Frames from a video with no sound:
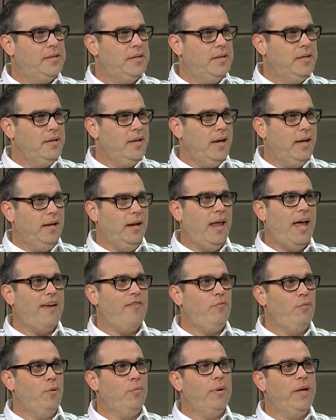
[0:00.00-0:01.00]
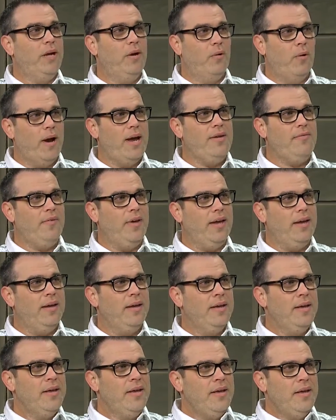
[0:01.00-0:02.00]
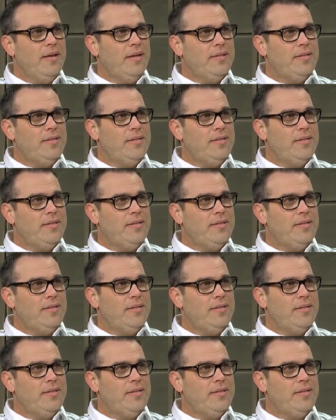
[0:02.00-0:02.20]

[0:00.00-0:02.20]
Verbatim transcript: mm -hmm. and life will be gravy." Mm-hmm.